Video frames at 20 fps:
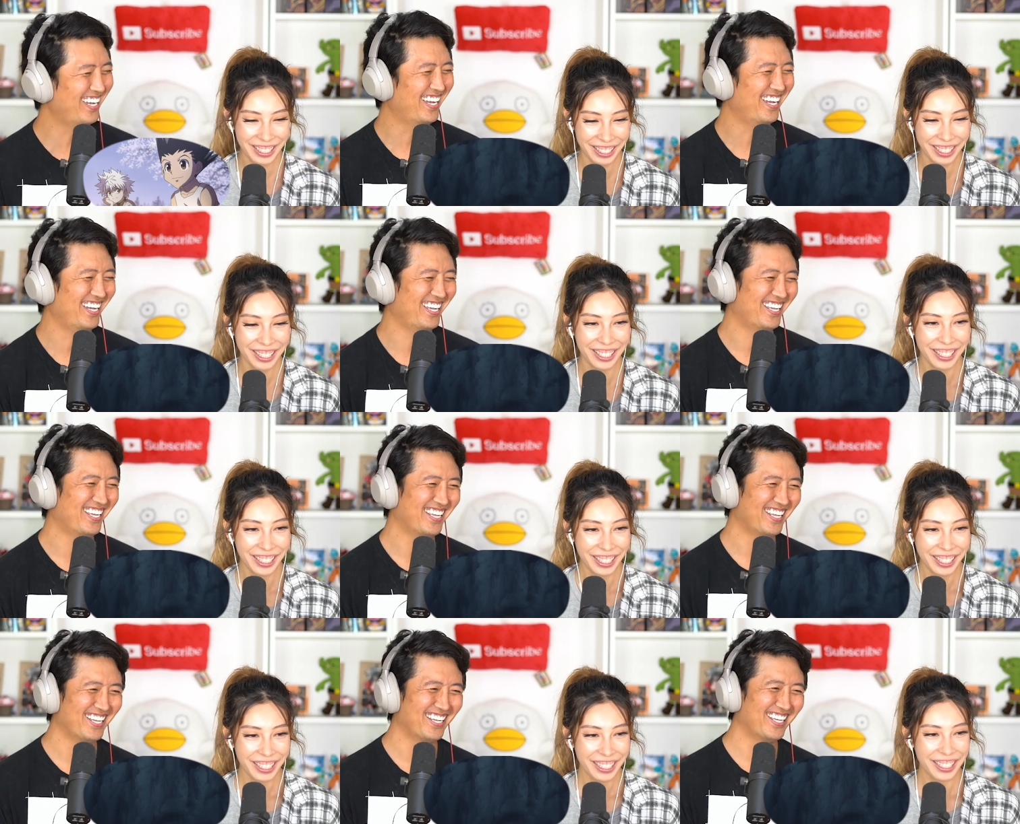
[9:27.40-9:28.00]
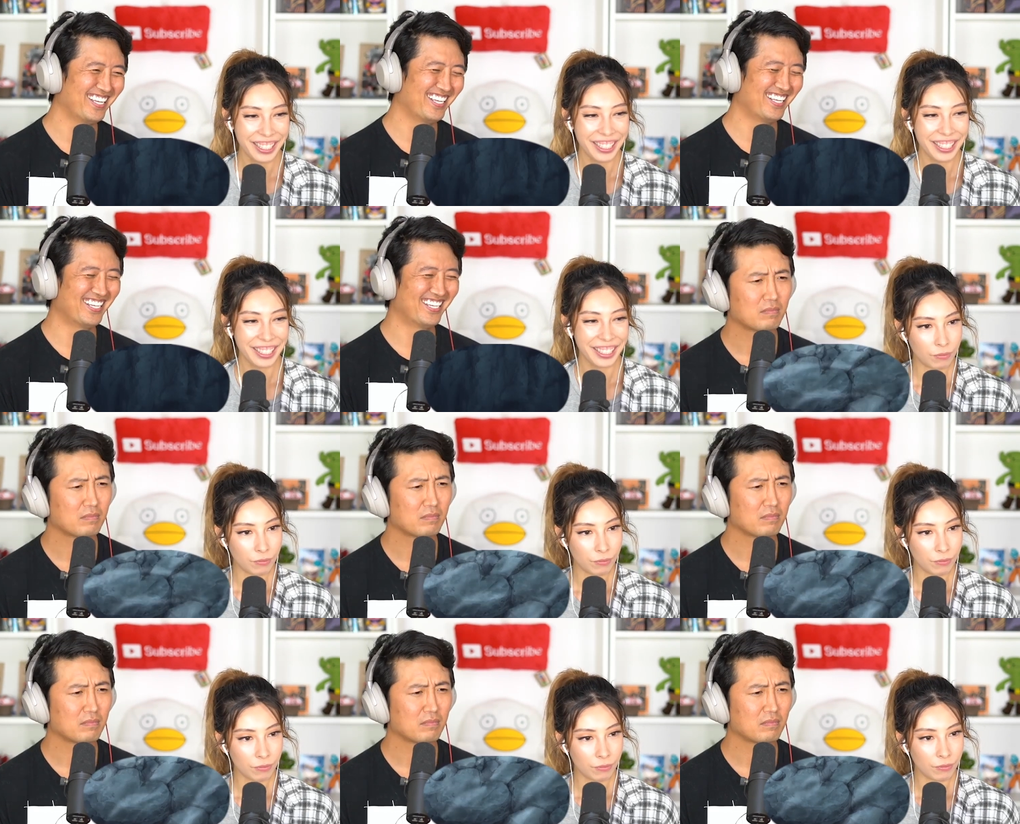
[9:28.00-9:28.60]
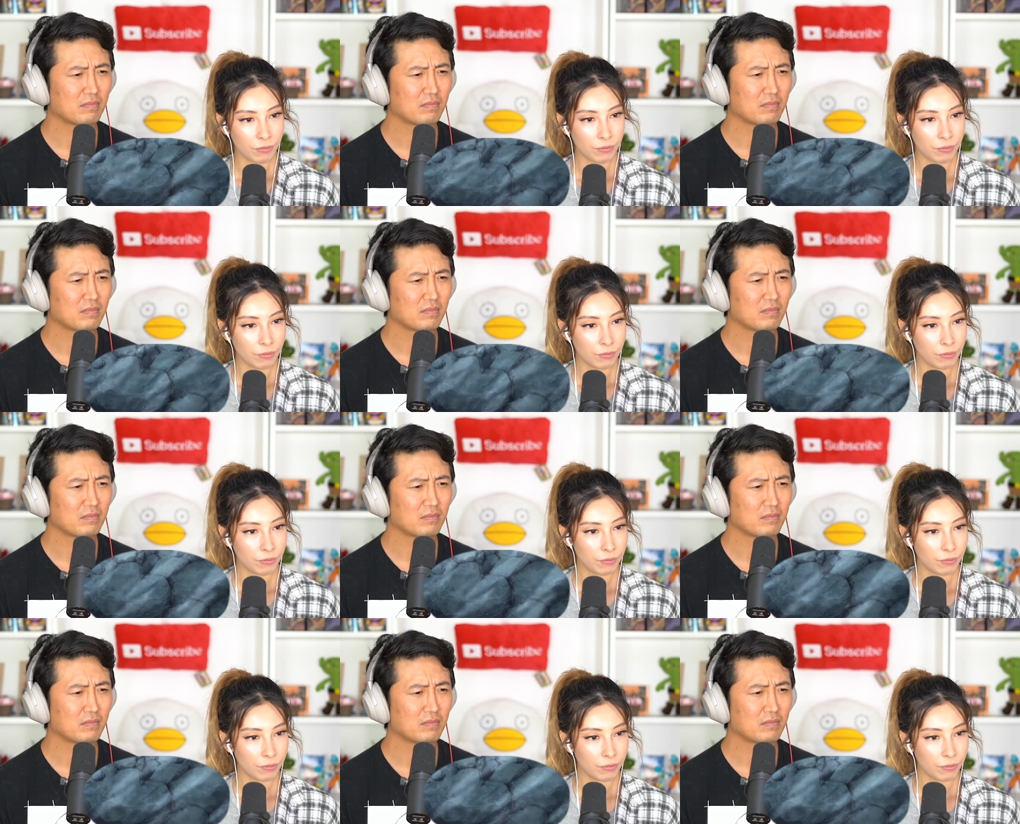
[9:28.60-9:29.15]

Nothing is said.